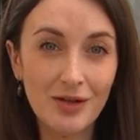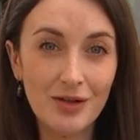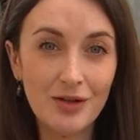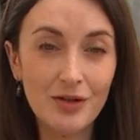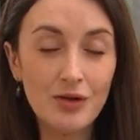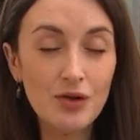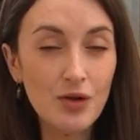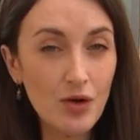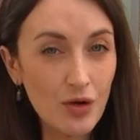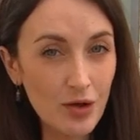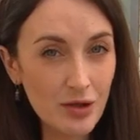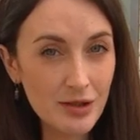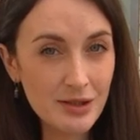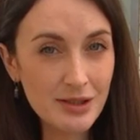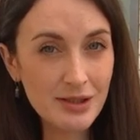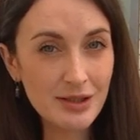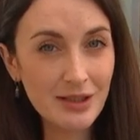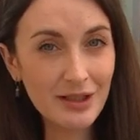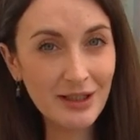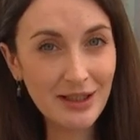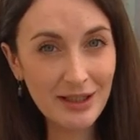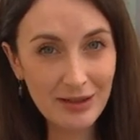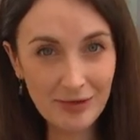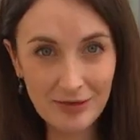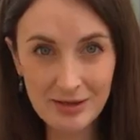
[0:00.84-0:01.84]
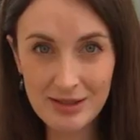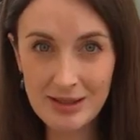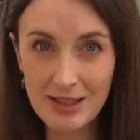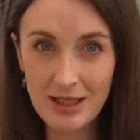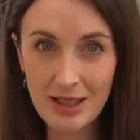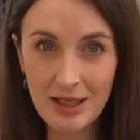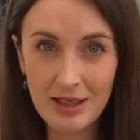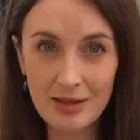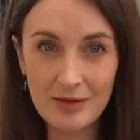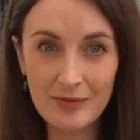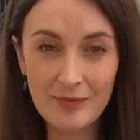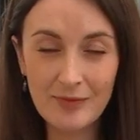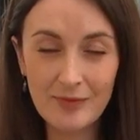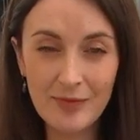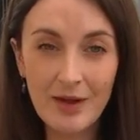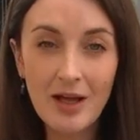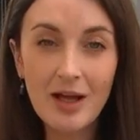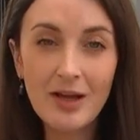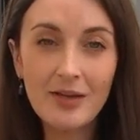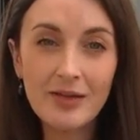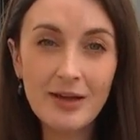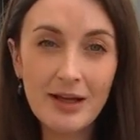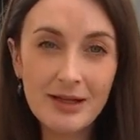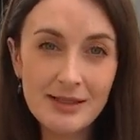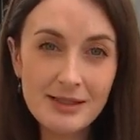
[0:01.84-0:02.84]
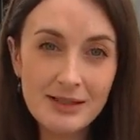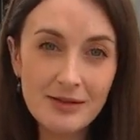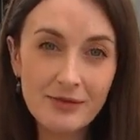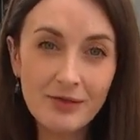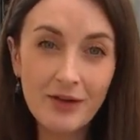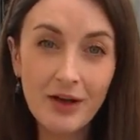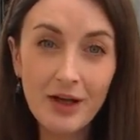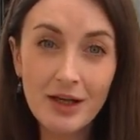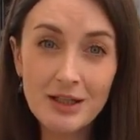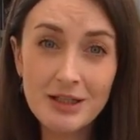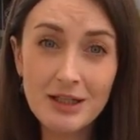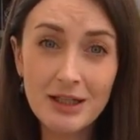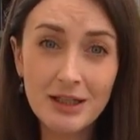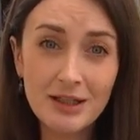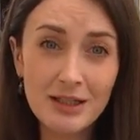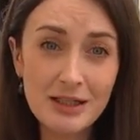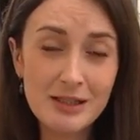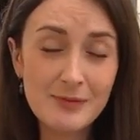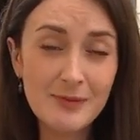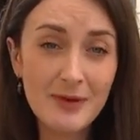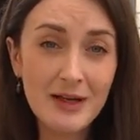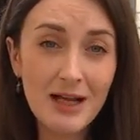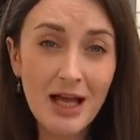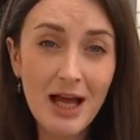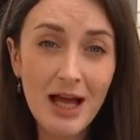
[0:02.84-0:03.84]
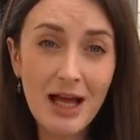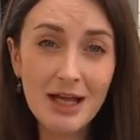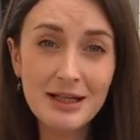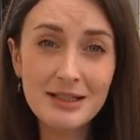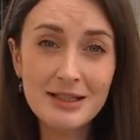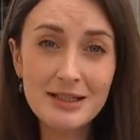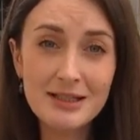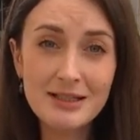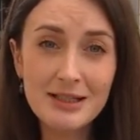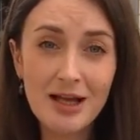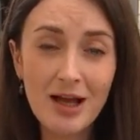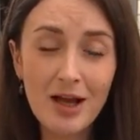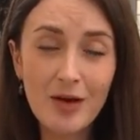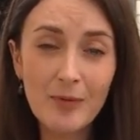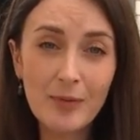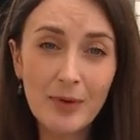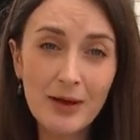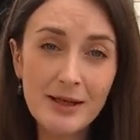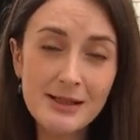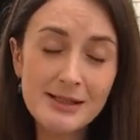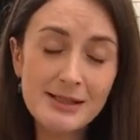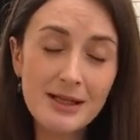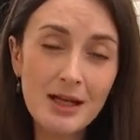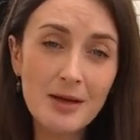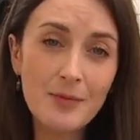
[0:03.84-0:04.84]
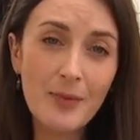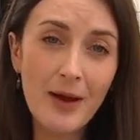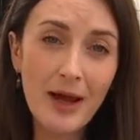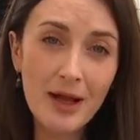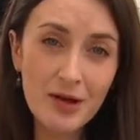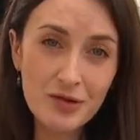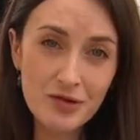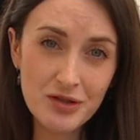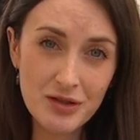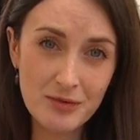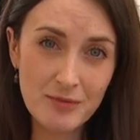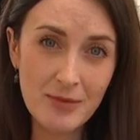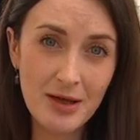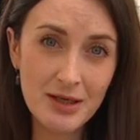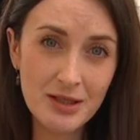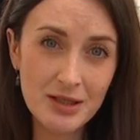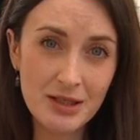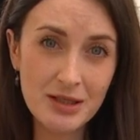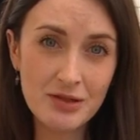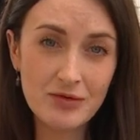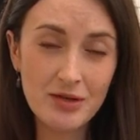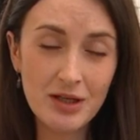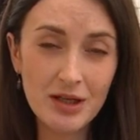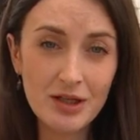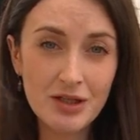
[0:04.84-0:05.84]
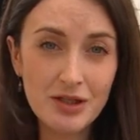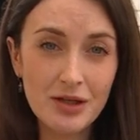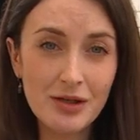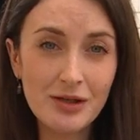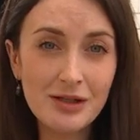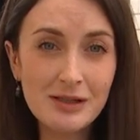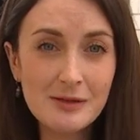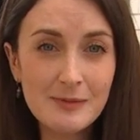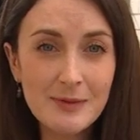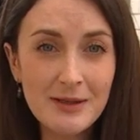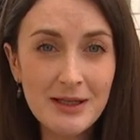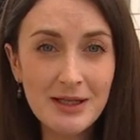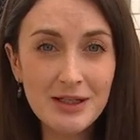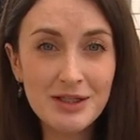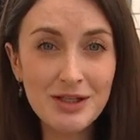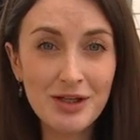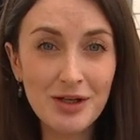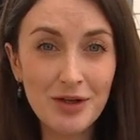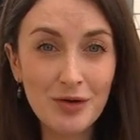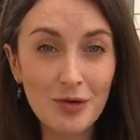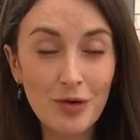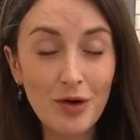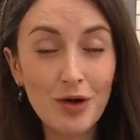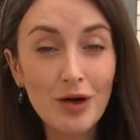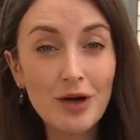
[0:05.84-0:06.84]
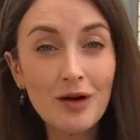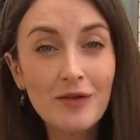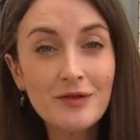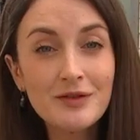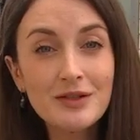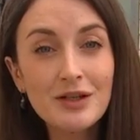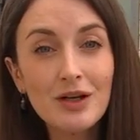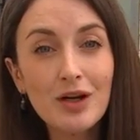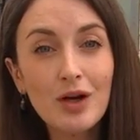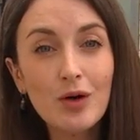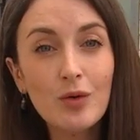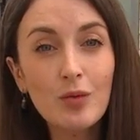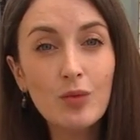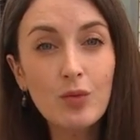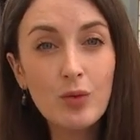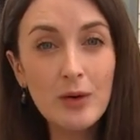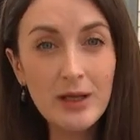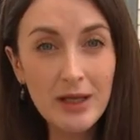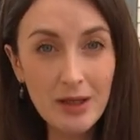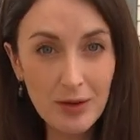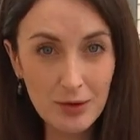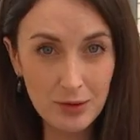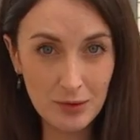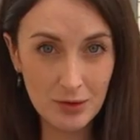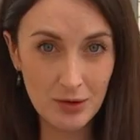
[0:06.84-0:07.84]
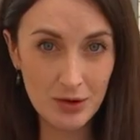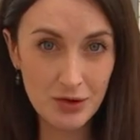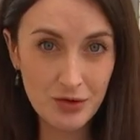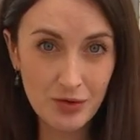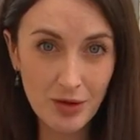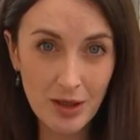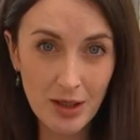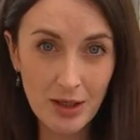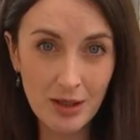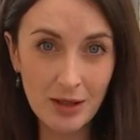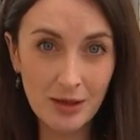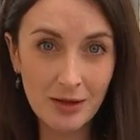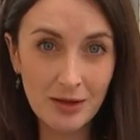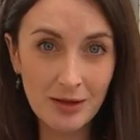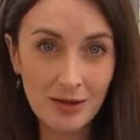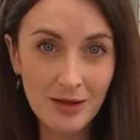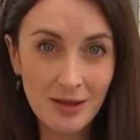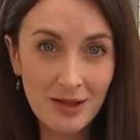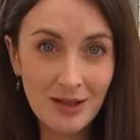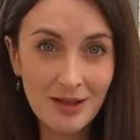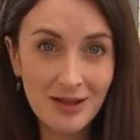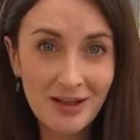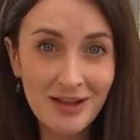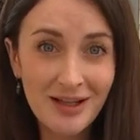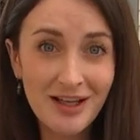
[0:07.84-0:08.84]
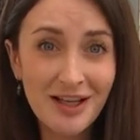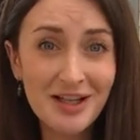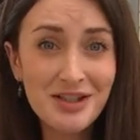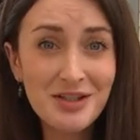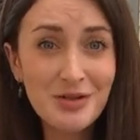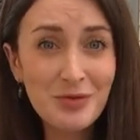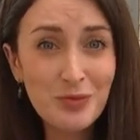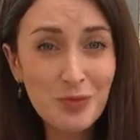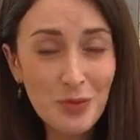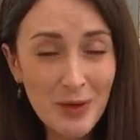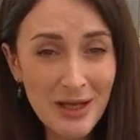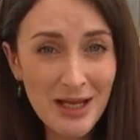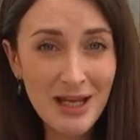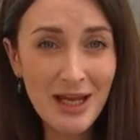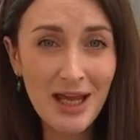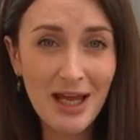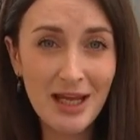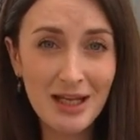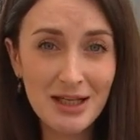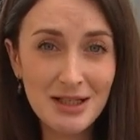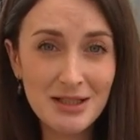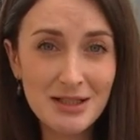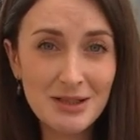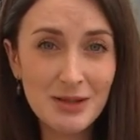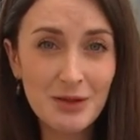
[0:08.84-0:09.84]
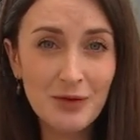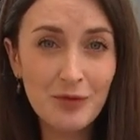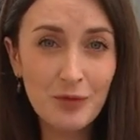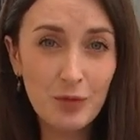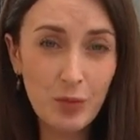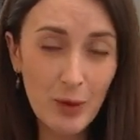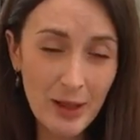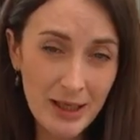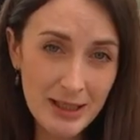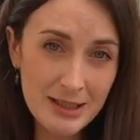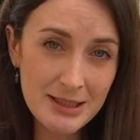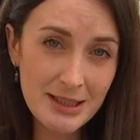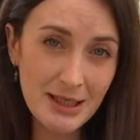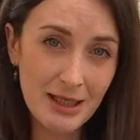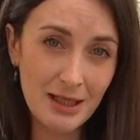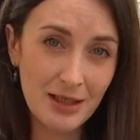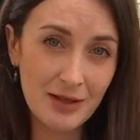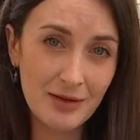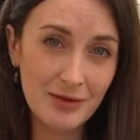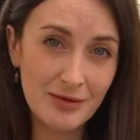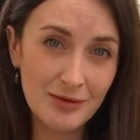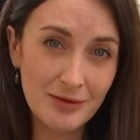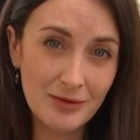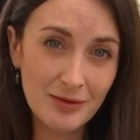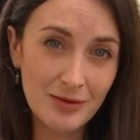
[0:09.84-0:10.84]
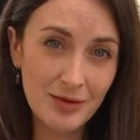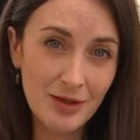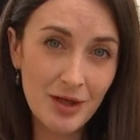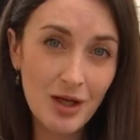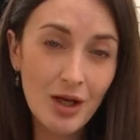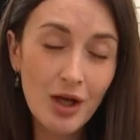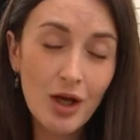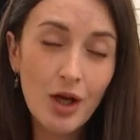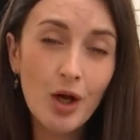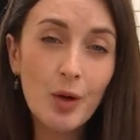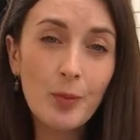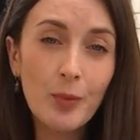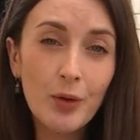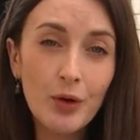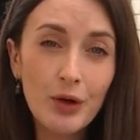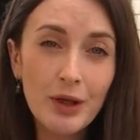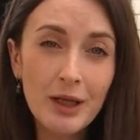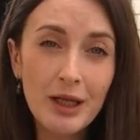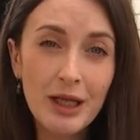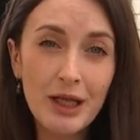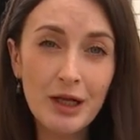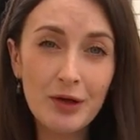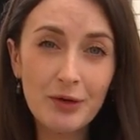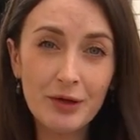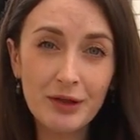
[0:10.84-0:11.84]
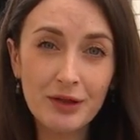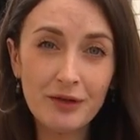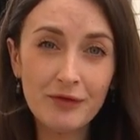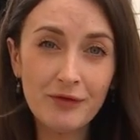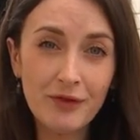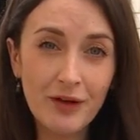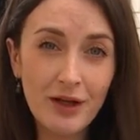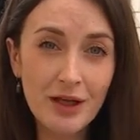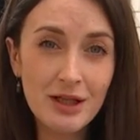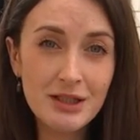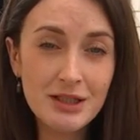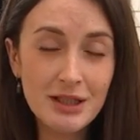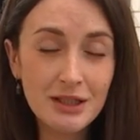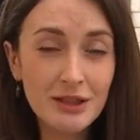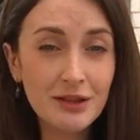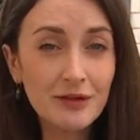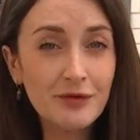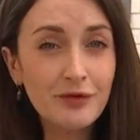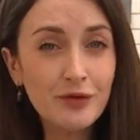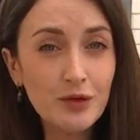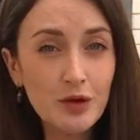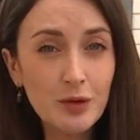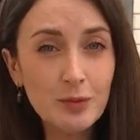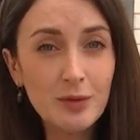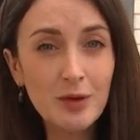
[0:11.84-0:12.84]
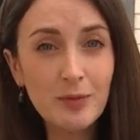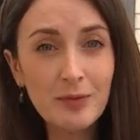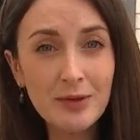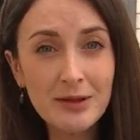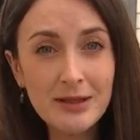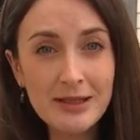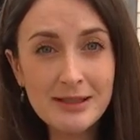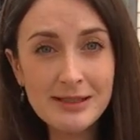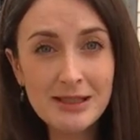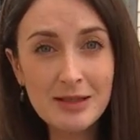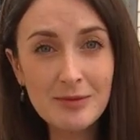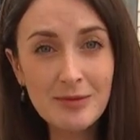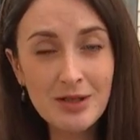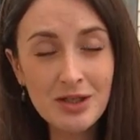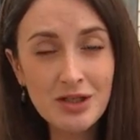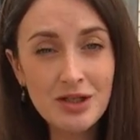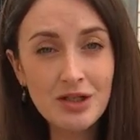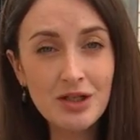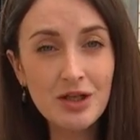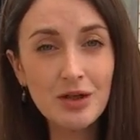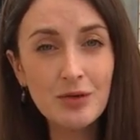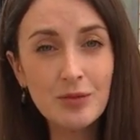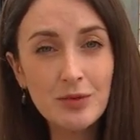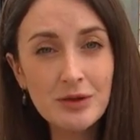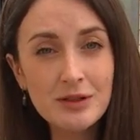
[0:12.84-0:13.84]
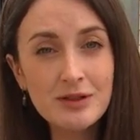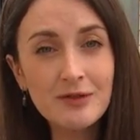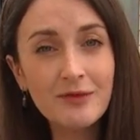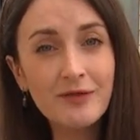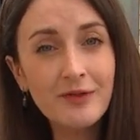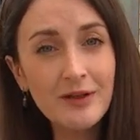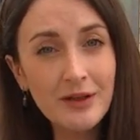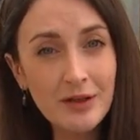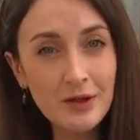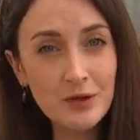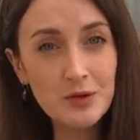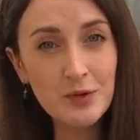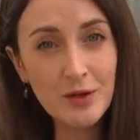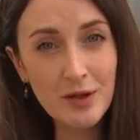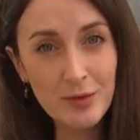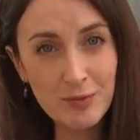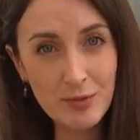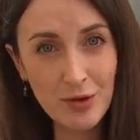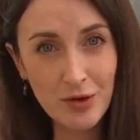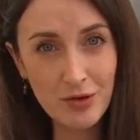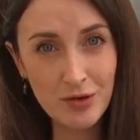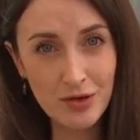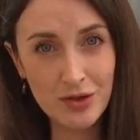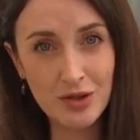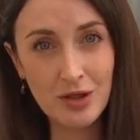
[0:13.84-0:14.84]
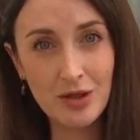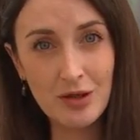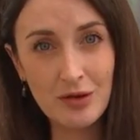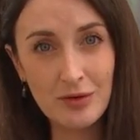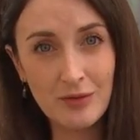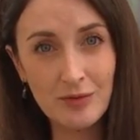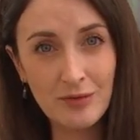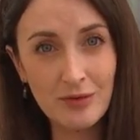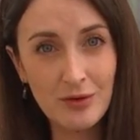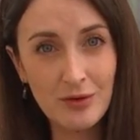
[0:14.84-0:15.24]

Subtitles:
Not guilty. That's the verdict that's been handed down by Stipendiary Magistrate Charles Pitto after a week-long trial and a weekend of waiting. Upon hearing the verdict, the former police commissioner was filled with emotion.